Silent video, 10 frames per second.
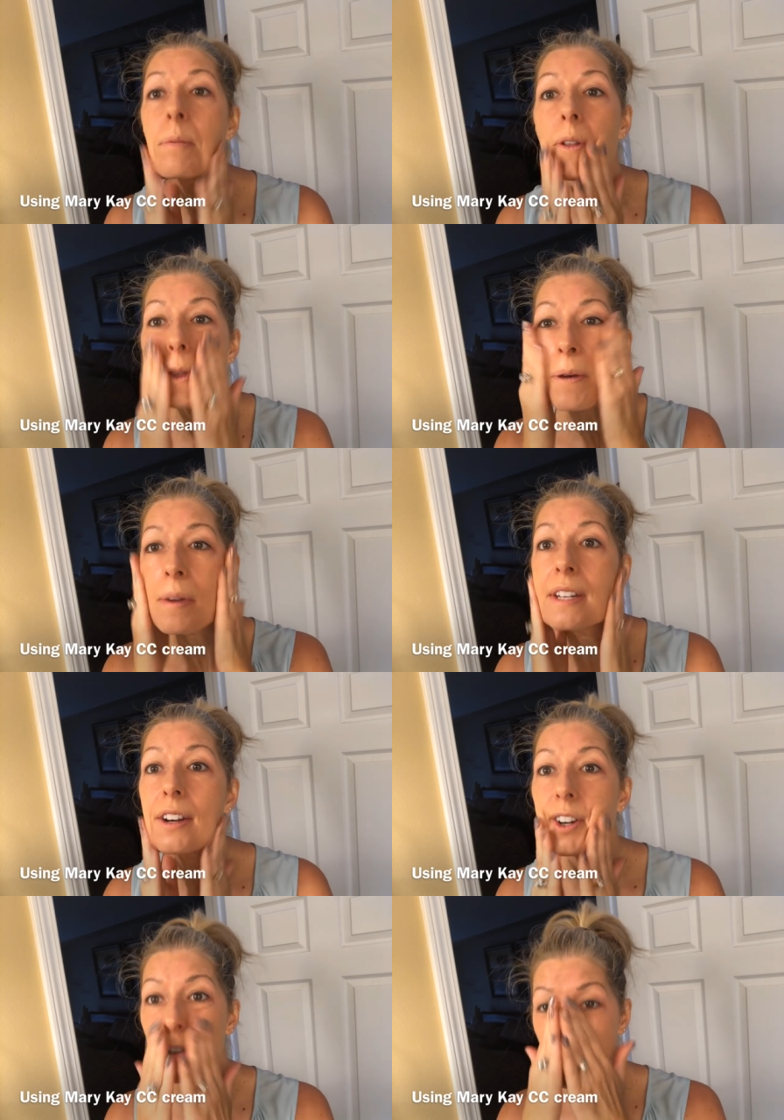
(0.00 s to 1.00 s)
put a little bit
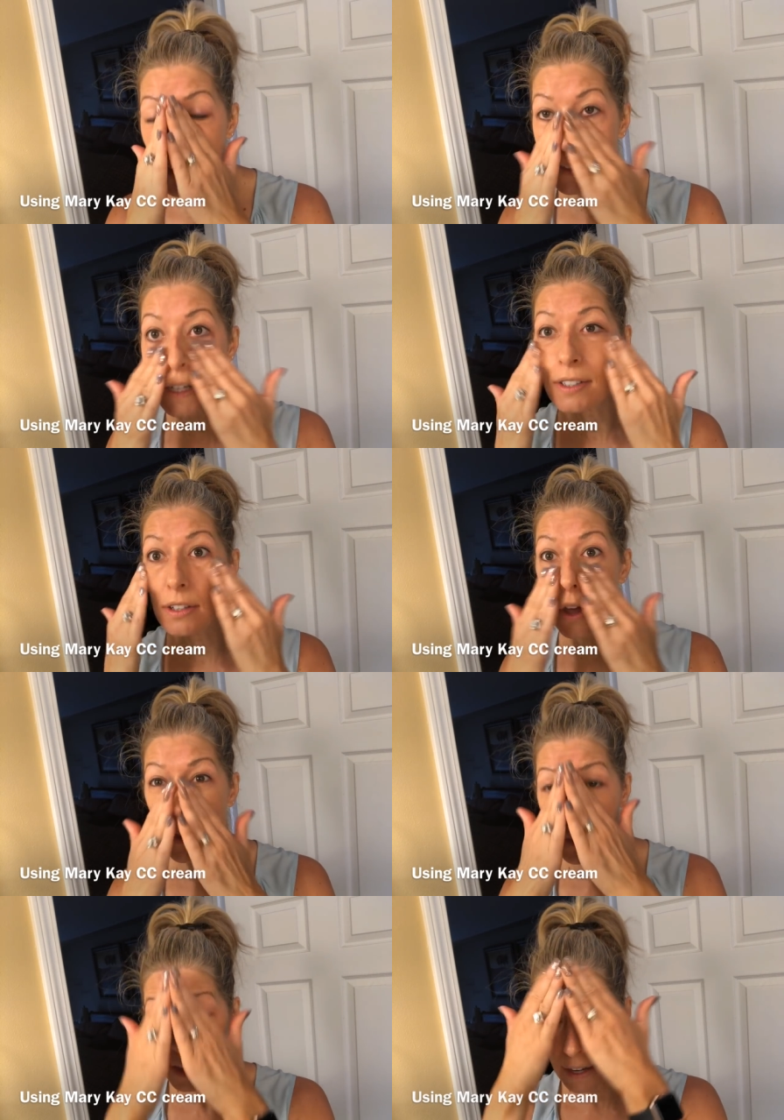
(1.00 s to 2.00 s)
darker foundation
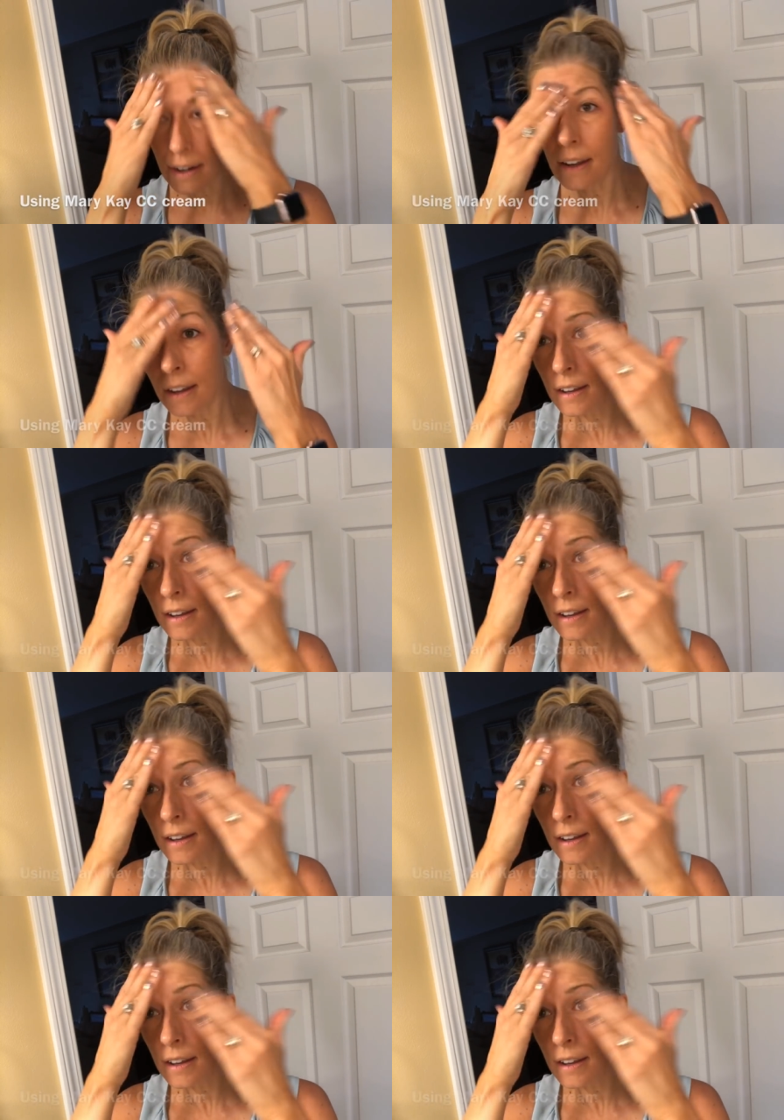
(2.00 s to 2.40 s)
on then